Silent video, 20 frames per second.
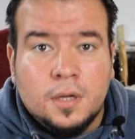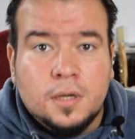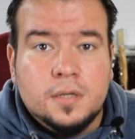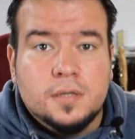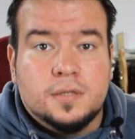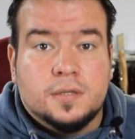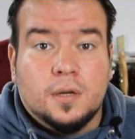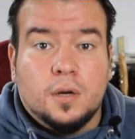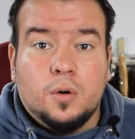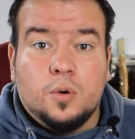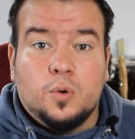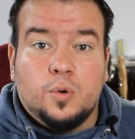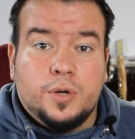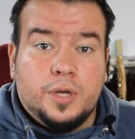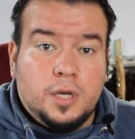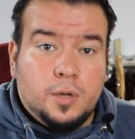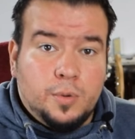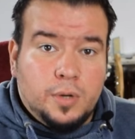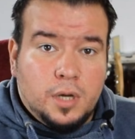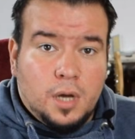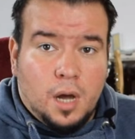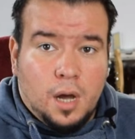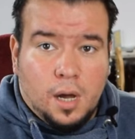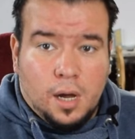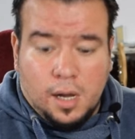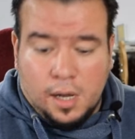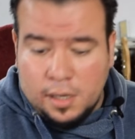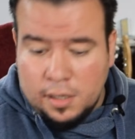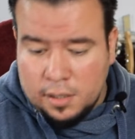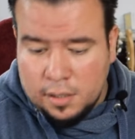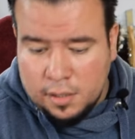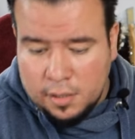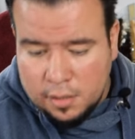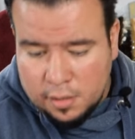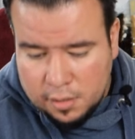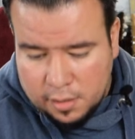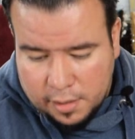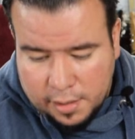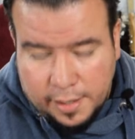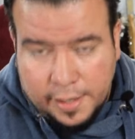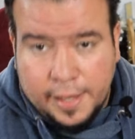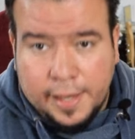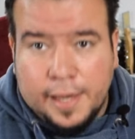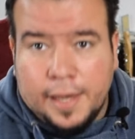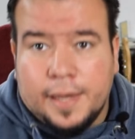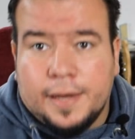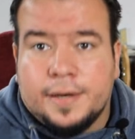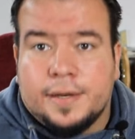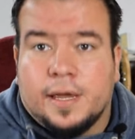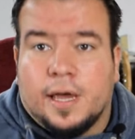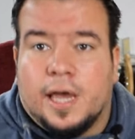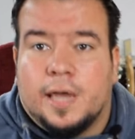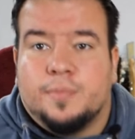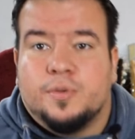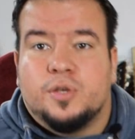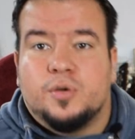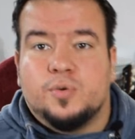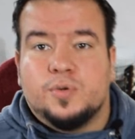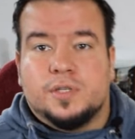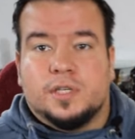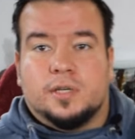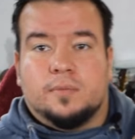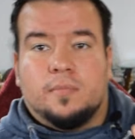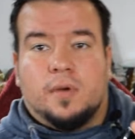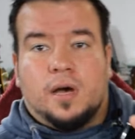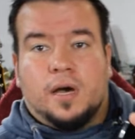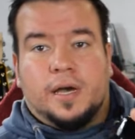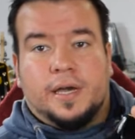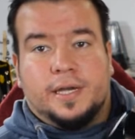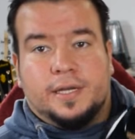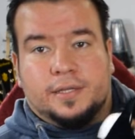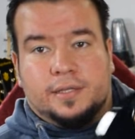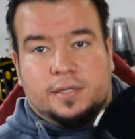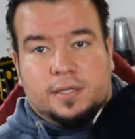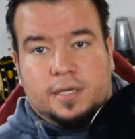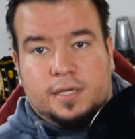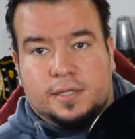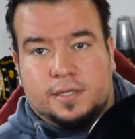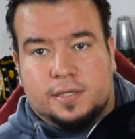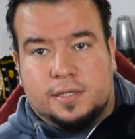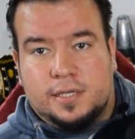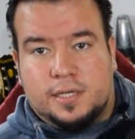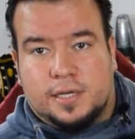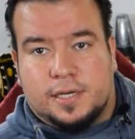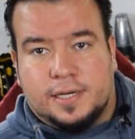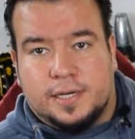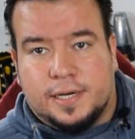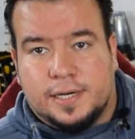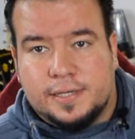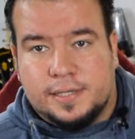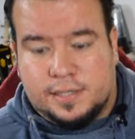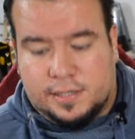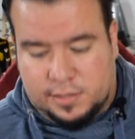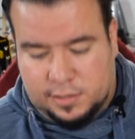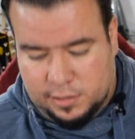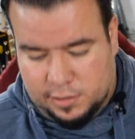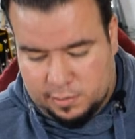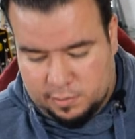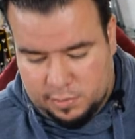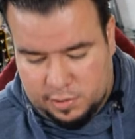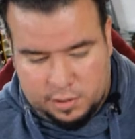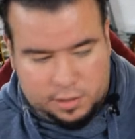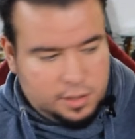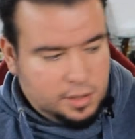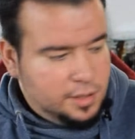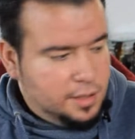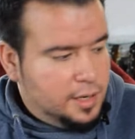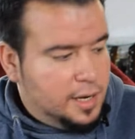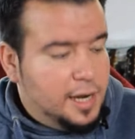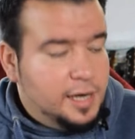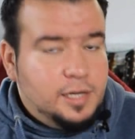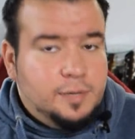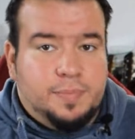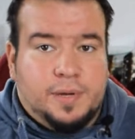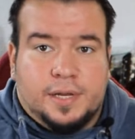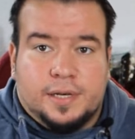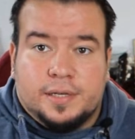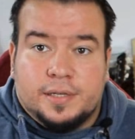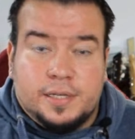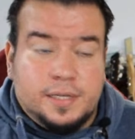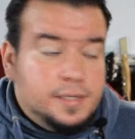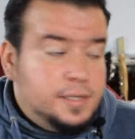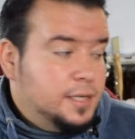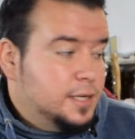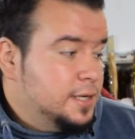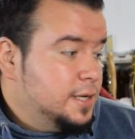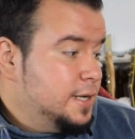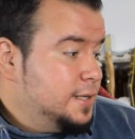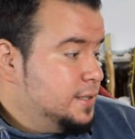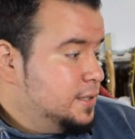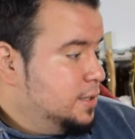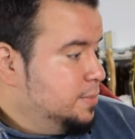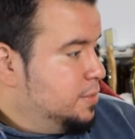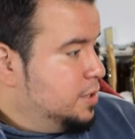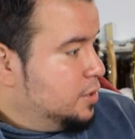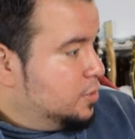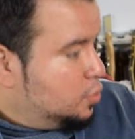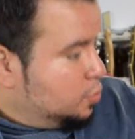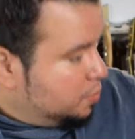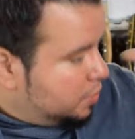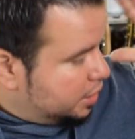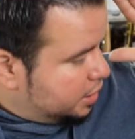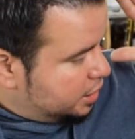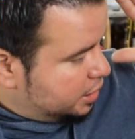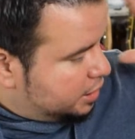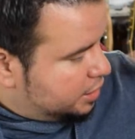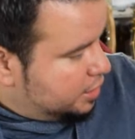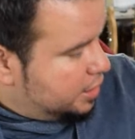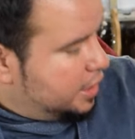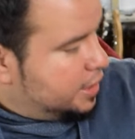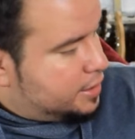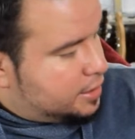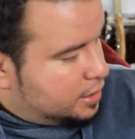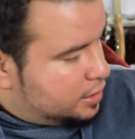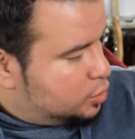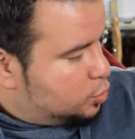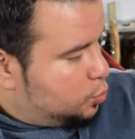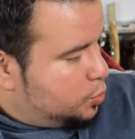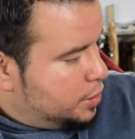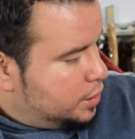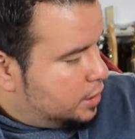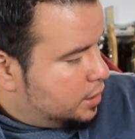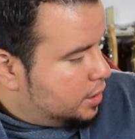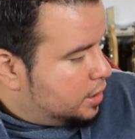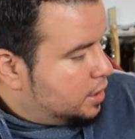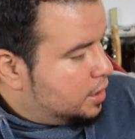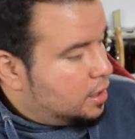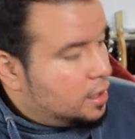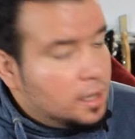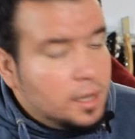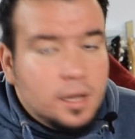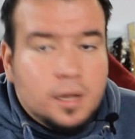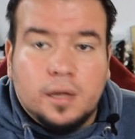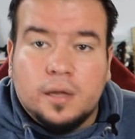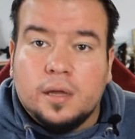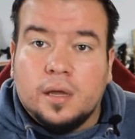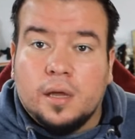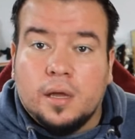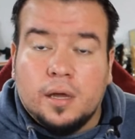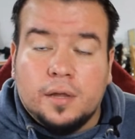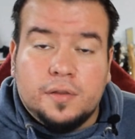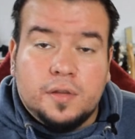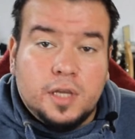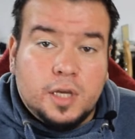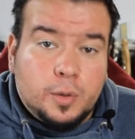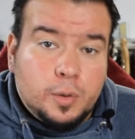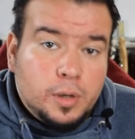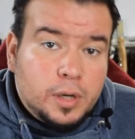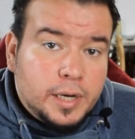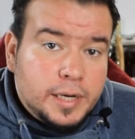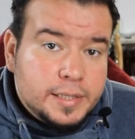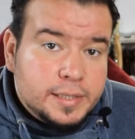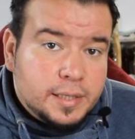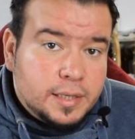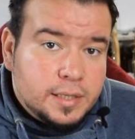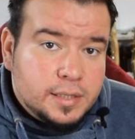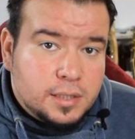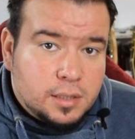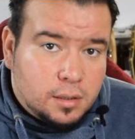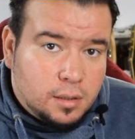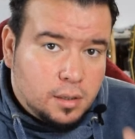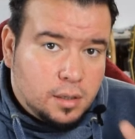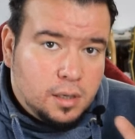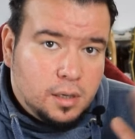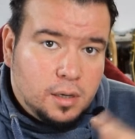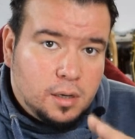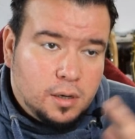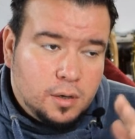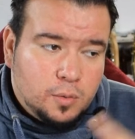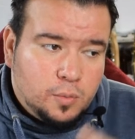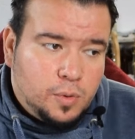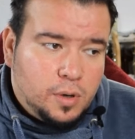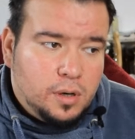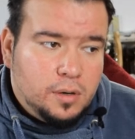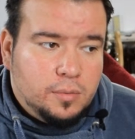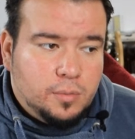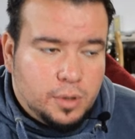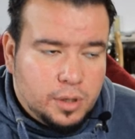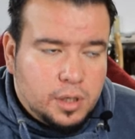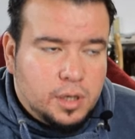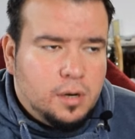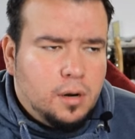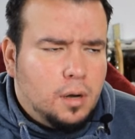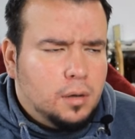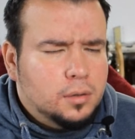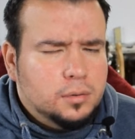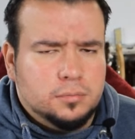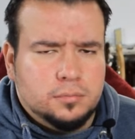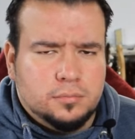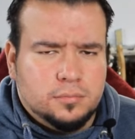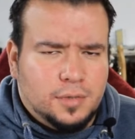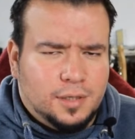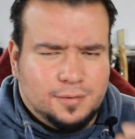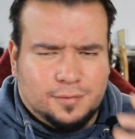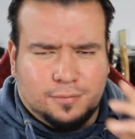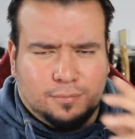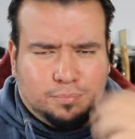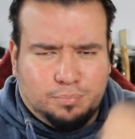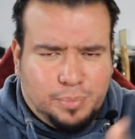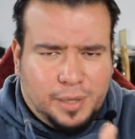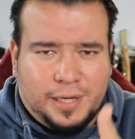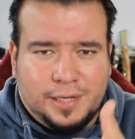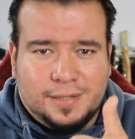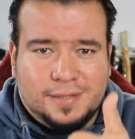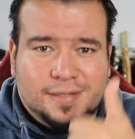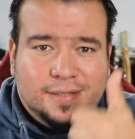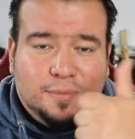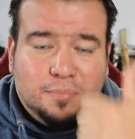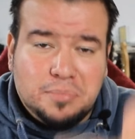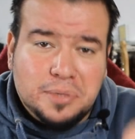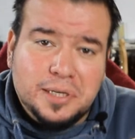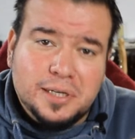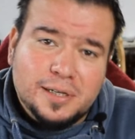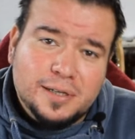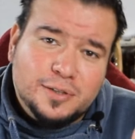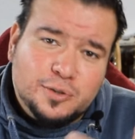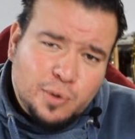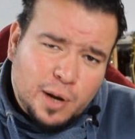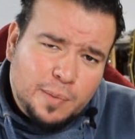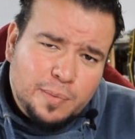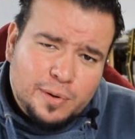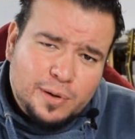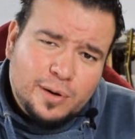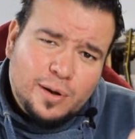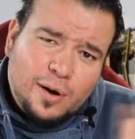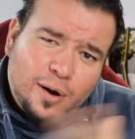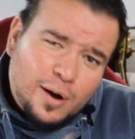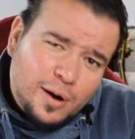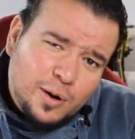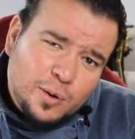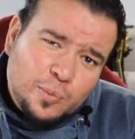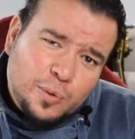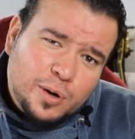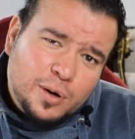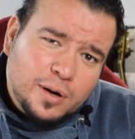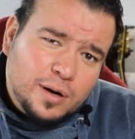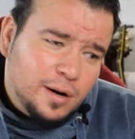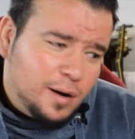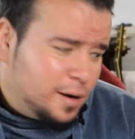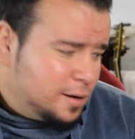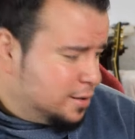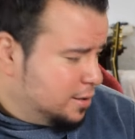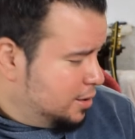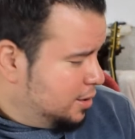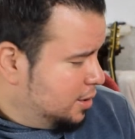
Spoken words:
So here we are. And I'm using my DC Custom here, the Harley Benton DC Custom, into my Ignitor tweaker. The equalizer is all on 1 o'clock, also bass, middle, treble, all on 1 o'clock.